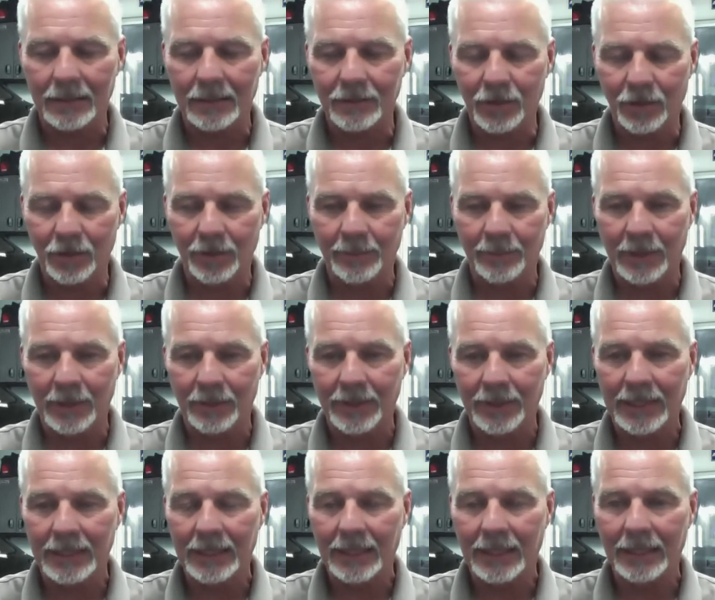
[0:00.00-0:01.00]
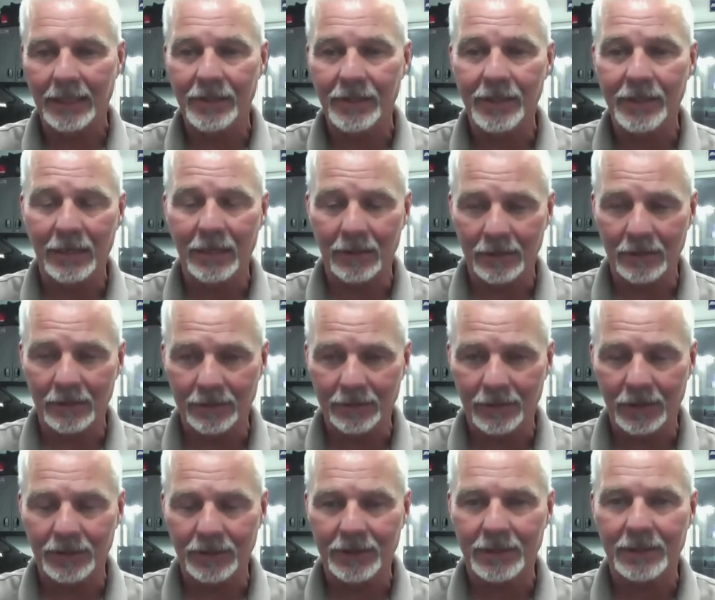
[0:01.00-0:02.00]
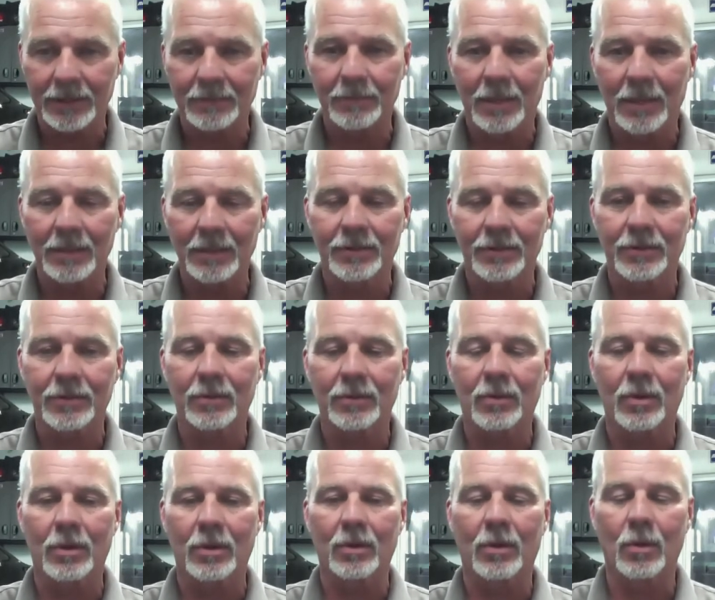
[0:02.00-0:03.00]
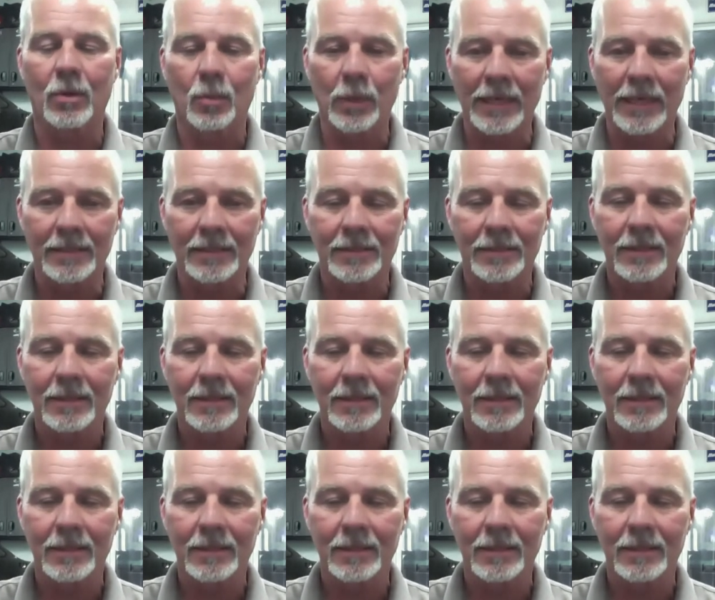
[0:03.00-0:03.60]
durability in the years versus months or weeks.